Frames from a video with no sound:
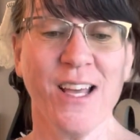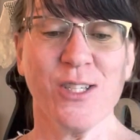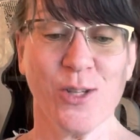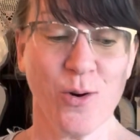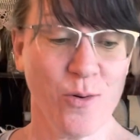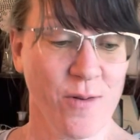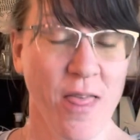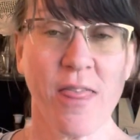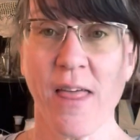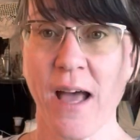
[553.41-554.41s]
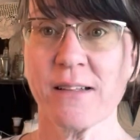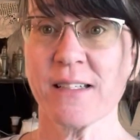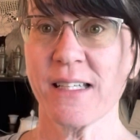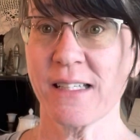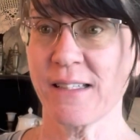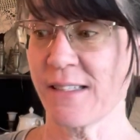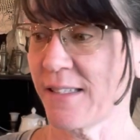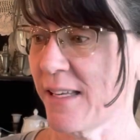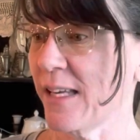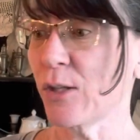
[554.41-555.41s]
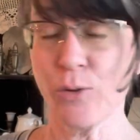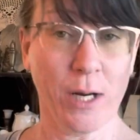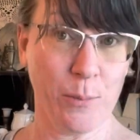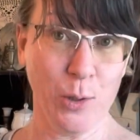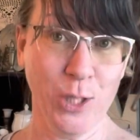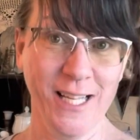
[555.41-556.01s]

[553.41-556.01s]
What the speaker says: So that is incredible.